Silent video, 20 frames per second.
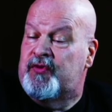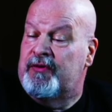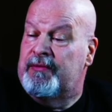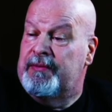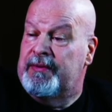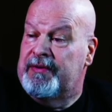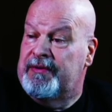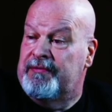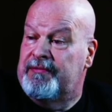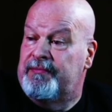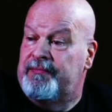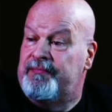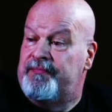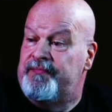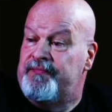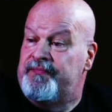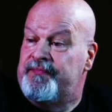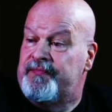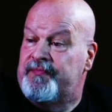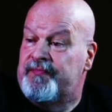tribute
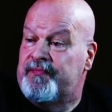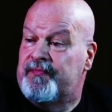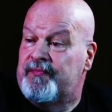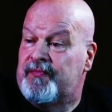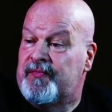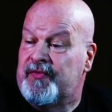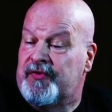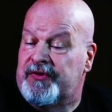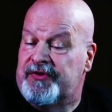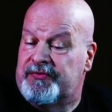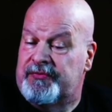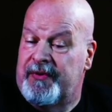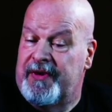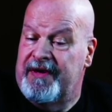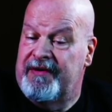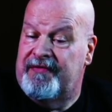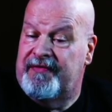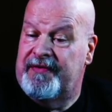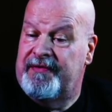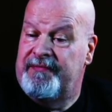to his
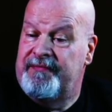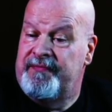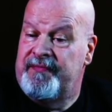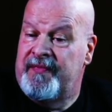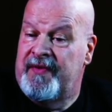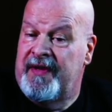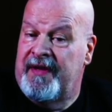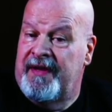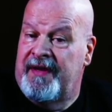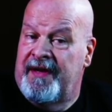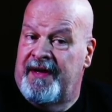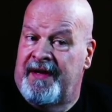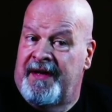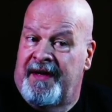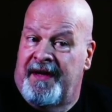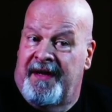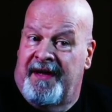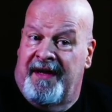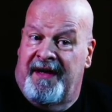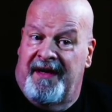wife,
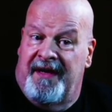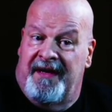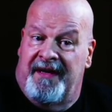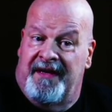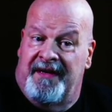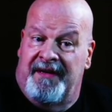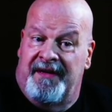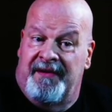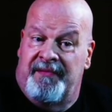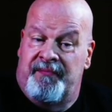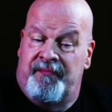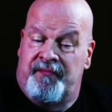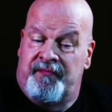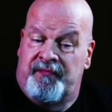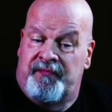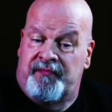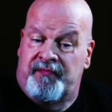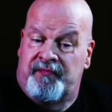and